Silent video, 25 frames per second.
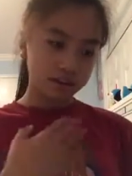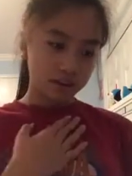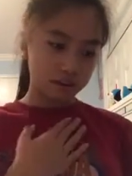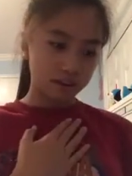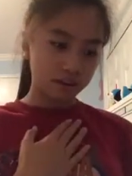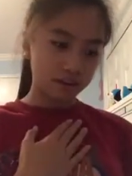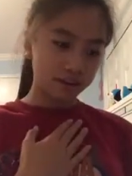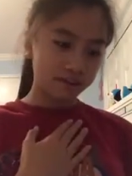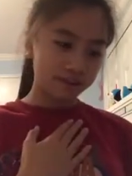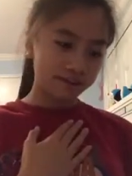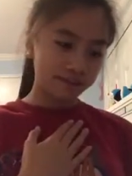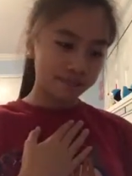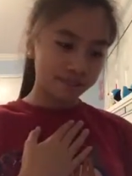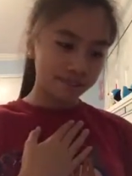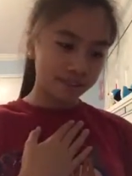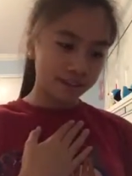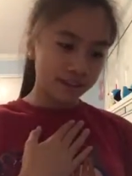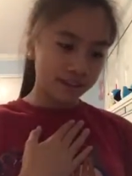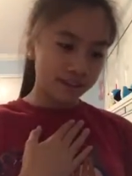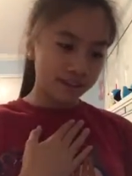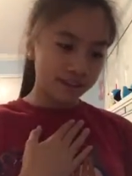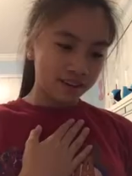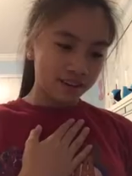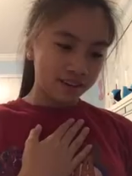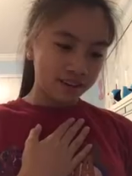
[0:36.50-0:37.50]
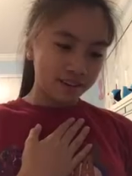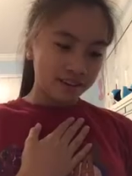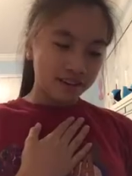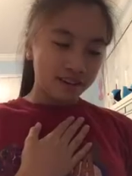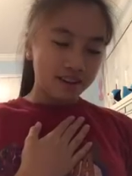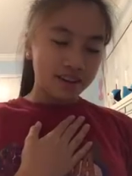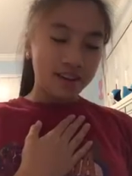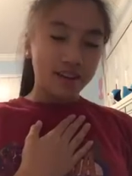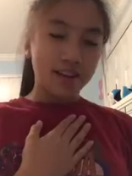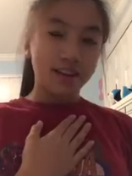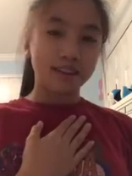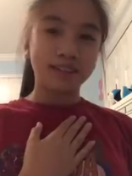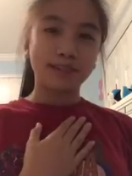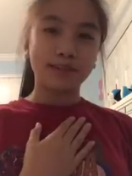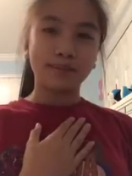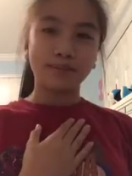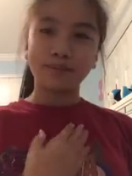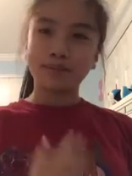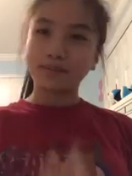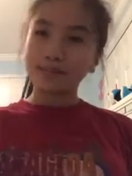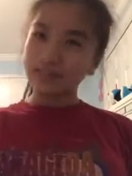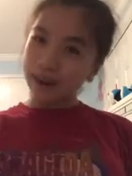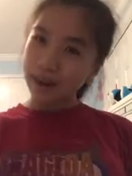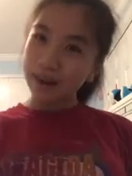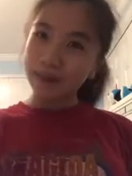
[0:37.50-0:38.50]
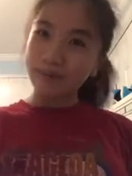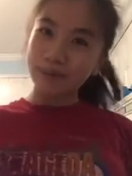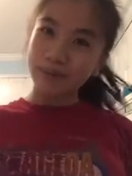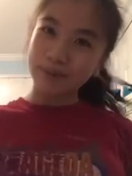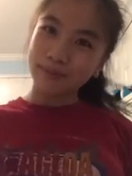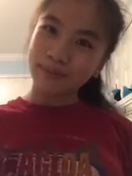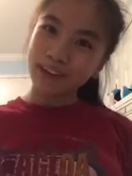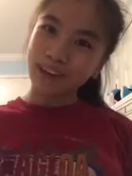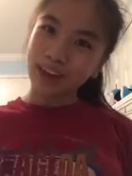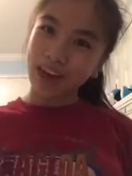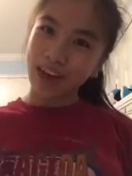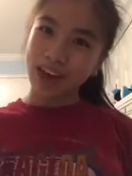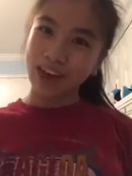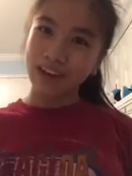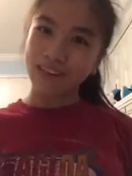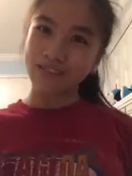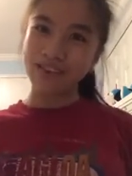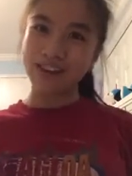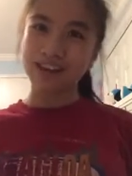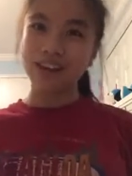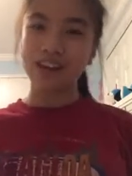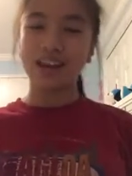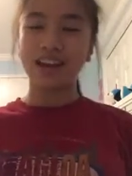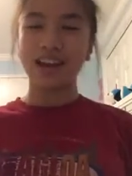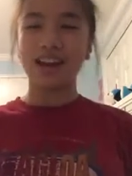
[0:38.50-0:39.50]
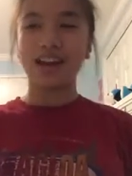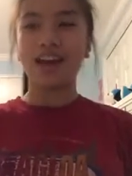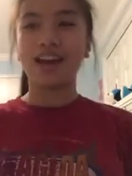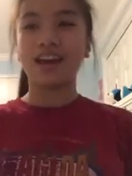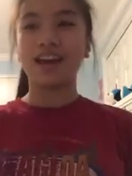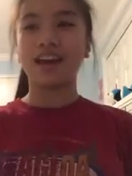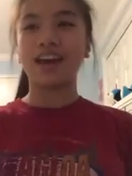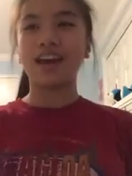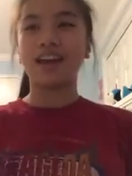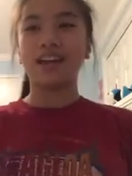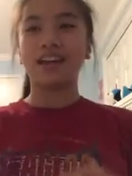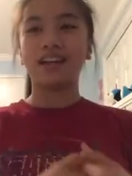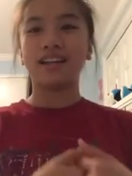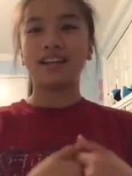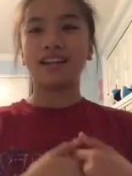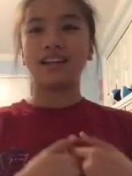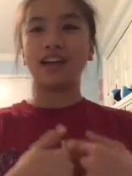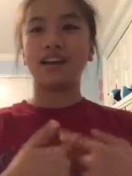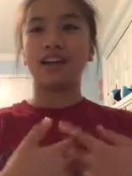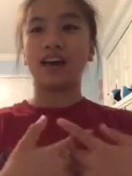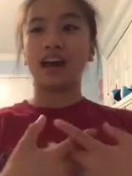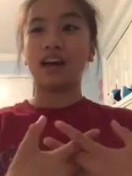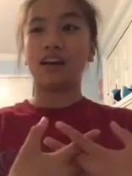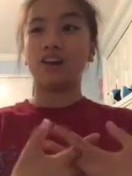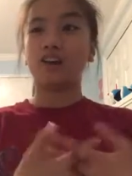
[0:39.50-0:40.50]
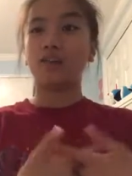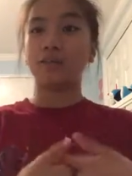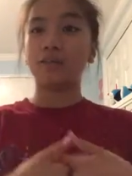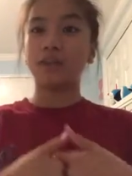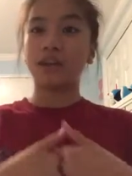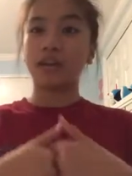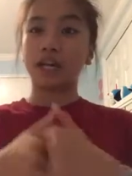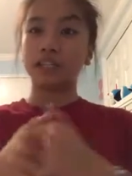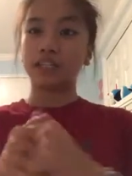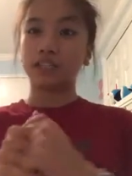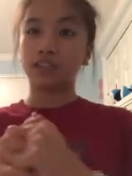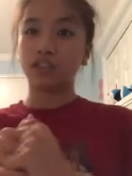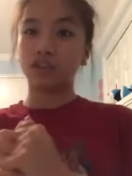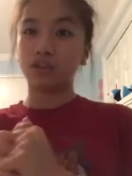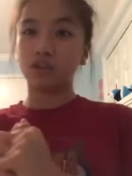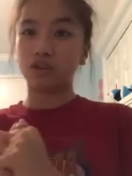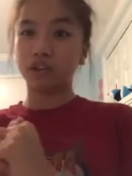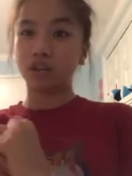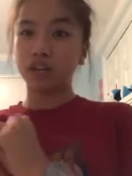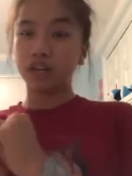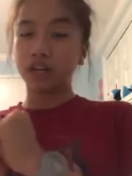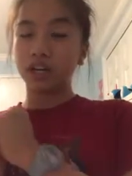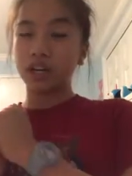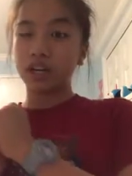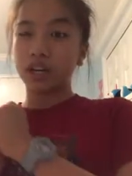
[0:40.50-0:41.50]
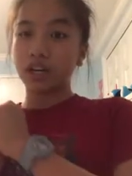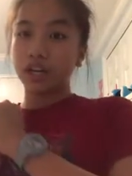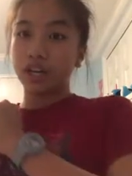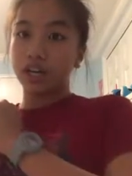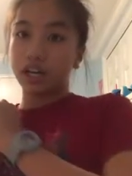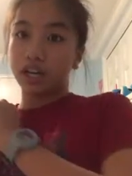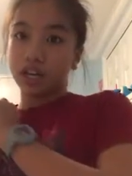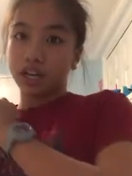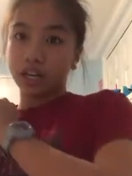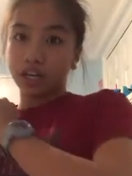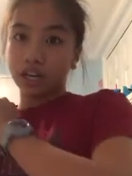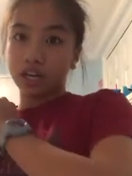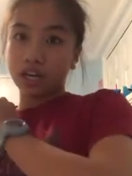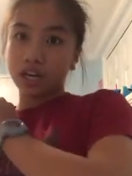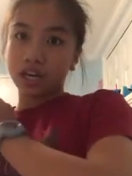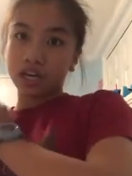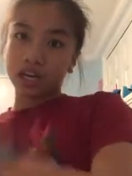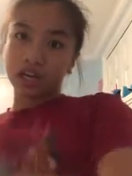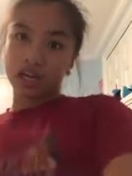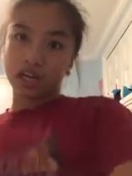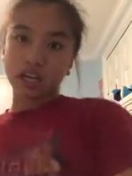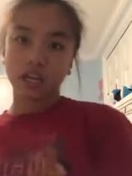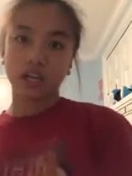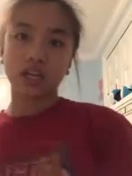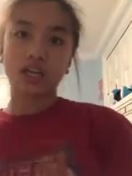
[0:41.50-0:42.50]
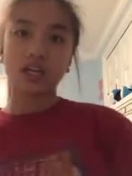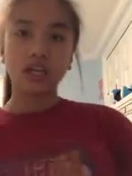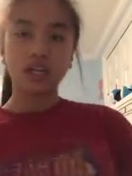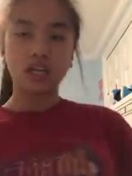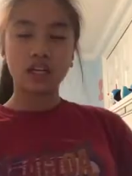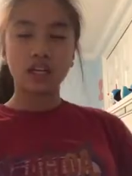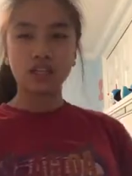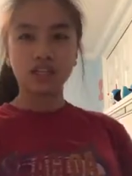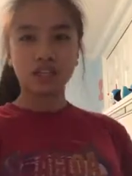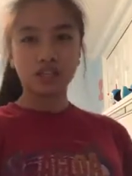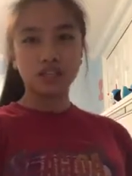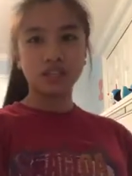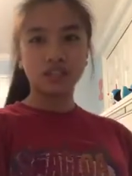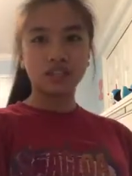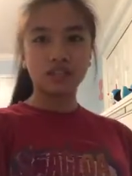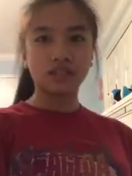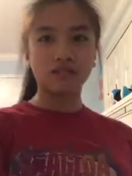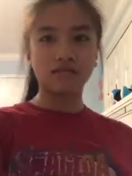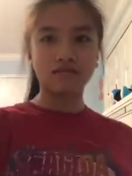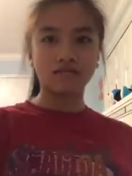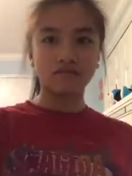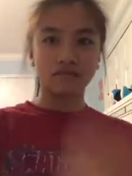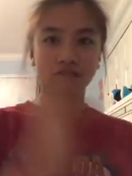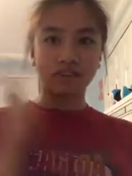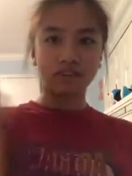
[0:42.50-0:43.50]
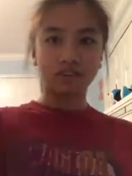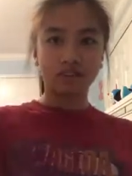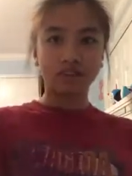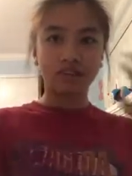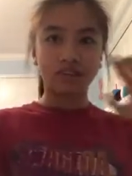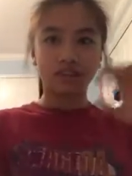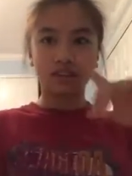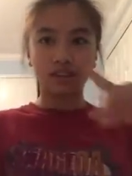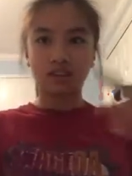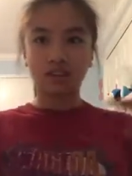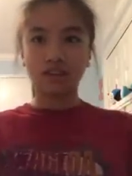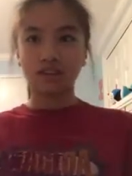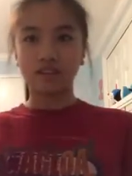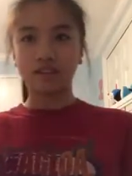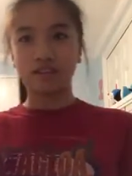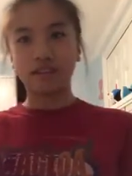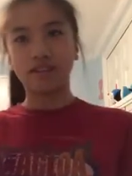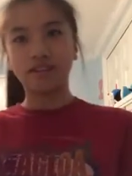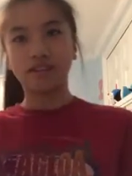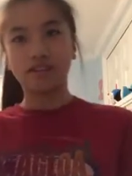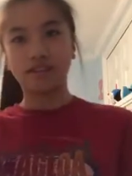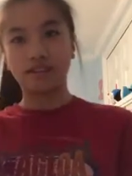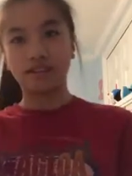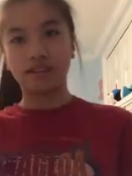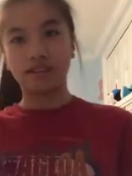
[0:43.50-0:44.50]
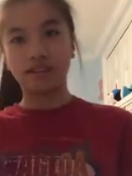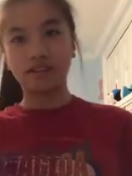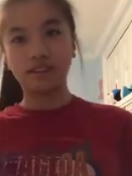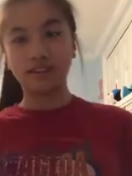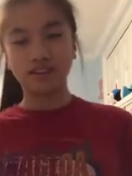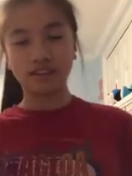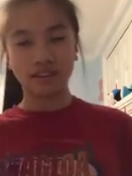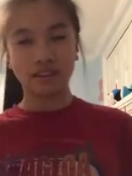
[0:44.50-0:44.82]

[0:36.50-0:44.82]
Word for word: Sorry. And subscribe if you haven't and I hope you guys enjoy and just let's get started.